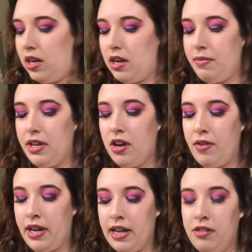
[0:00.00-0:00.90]
I'm going to be
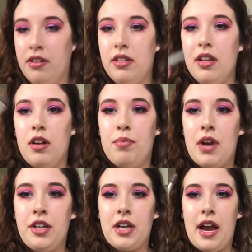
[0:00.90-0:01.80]
going into this little
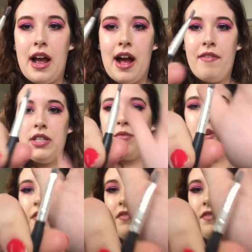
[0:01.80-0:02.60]
brush I have. It's a really